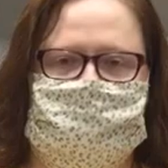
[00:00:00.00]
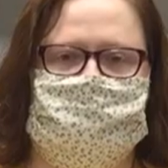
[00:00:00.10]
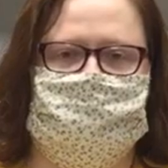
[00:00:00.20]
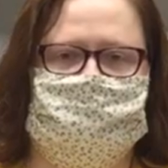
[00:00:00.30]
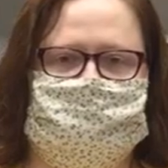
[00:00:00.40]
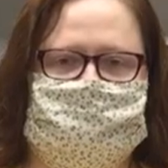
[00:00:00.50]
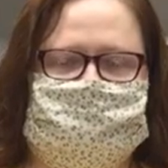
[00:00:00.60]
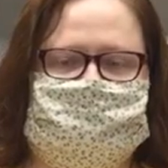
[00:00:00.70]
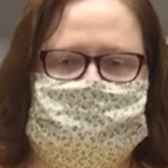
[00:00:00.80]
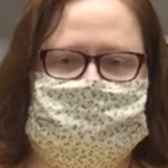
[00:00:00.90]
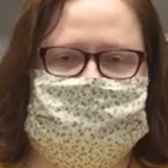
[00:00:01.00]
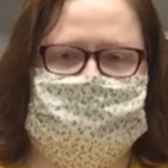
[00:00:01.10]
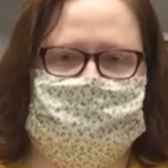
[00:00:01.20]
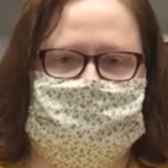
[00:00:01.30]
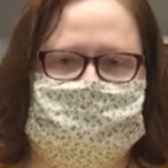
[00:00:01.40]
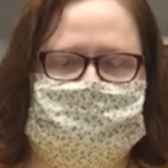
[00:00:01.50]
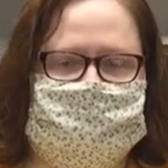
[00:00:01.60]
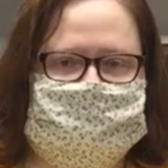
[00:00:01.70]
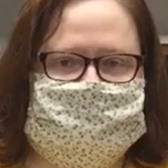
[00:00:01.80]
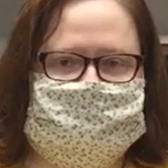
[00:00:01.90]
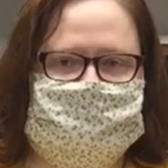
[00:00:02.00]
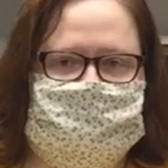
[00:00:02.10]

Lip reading: and welcome to Miss Amy's Favorite Things,